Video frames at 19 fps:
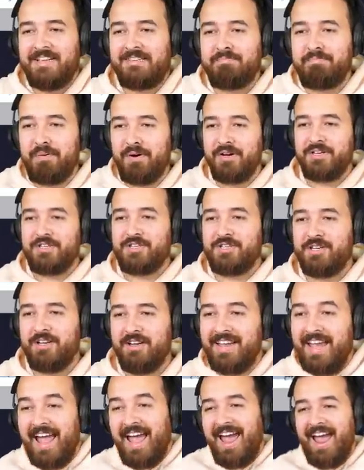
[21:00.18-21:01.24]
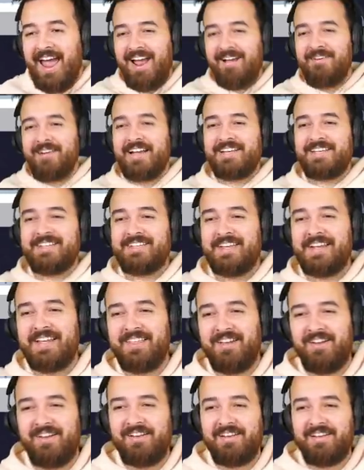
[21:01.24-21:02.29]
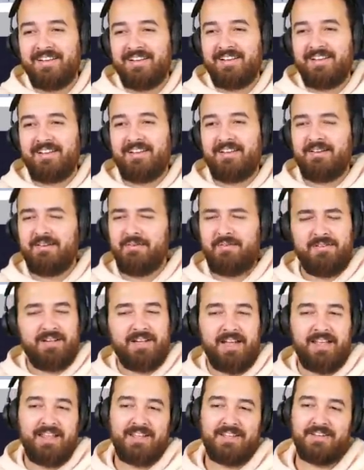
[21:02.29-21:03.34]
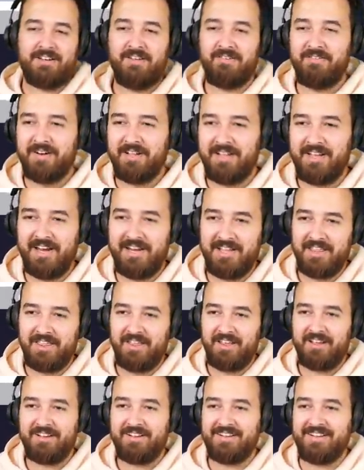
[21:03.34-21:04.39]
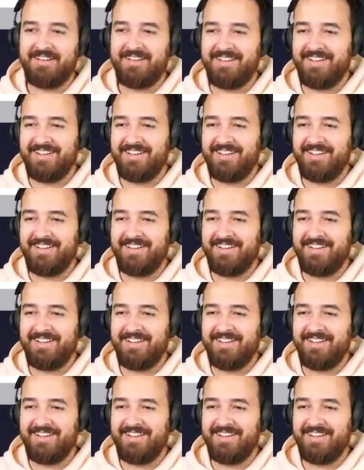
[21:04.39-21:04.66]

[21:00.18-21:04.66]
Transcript: this bush. Yeah, we get to see it though. Okay, that's not really anything.